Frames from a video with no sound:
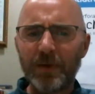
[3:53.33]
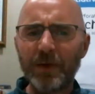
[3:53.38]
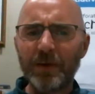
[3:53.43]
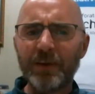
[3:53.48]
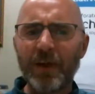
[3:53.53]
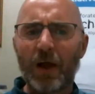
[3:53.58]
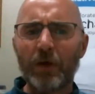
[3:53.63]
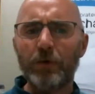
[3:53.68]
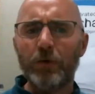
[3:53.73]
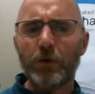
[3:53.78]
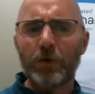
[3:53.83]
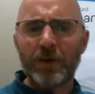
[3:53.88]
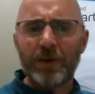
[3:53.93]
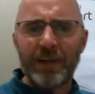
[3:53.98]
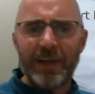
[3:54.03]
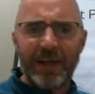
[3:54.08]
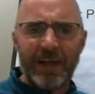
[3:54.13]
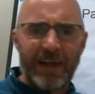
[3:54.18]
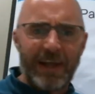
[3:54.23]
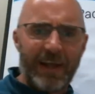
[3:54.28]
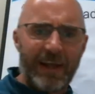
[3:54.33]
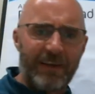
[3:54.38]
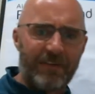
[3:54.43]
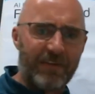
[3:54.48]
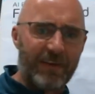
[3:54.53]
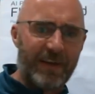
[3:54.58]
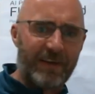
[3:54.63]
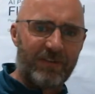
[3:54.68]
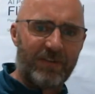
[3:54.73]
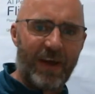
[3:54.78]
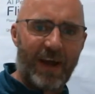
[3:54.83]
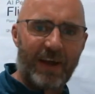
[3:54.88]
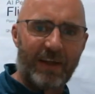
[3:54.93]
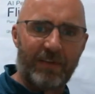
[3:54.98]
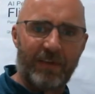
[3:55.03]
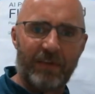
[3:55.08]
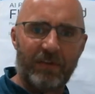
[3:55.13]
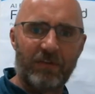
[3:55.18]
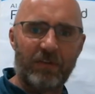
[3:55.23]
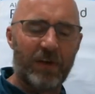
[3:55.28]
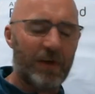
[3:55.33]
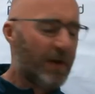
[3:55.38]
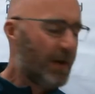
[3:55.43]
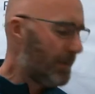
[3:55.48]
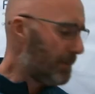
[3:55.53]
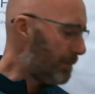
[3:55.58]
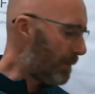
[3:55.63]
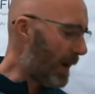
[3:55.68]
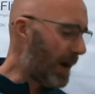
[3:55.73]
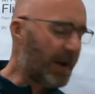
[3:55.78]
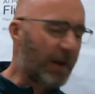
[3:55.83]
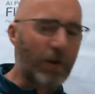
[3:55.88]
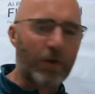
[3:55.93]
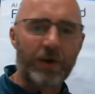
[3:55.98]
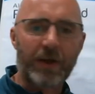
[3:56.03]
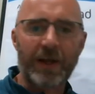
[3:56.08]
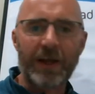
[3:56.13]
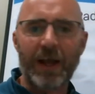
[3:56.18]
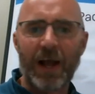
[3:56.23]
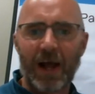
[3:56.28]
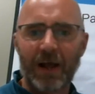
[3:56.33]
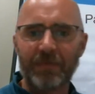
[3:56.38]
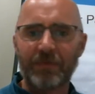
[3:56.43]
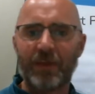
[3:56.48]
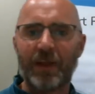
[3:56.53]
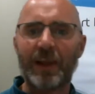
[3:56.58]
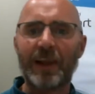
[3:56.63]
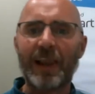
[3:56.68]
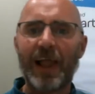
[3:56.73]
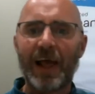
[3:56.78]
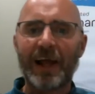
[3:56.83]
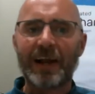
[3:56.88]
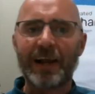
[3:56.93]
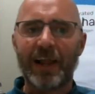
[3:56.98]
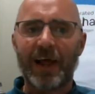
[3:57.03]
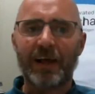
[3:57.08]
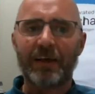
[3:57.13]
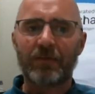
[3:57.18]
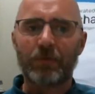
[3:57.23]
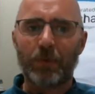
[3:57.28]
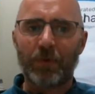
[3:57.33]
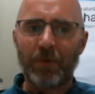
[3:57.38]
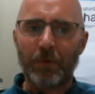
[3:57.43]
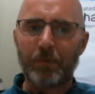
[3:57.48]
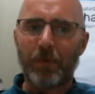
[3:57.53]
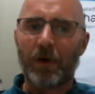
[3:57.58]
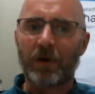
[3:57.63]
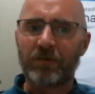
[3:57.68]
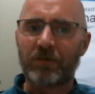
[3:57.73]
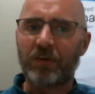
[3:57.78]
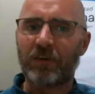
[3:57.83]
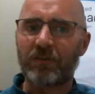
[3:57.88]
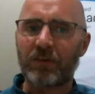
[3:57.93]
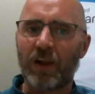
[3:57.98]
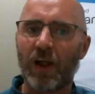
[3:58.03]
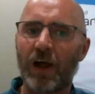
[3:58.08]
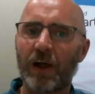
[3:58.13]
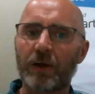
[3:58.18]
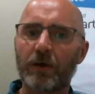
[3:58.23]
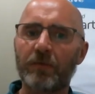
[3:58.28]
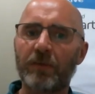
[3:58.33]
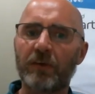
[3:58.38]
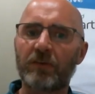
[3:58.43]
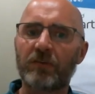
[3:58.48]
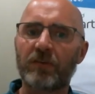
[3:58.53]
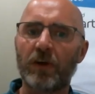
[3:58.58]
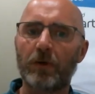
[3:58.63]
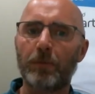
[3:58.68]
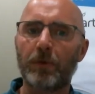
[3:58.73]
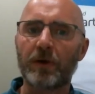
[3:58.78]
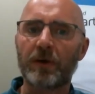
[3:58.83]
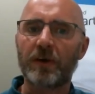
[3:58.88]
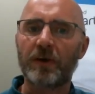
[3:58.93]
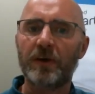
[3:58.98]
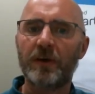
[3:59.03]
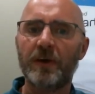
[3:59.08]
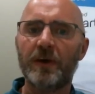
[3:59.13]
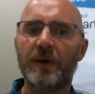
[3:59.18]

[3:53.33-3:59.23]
Now, you can easily check this by looking at the leg length when the person is lying on their stomach.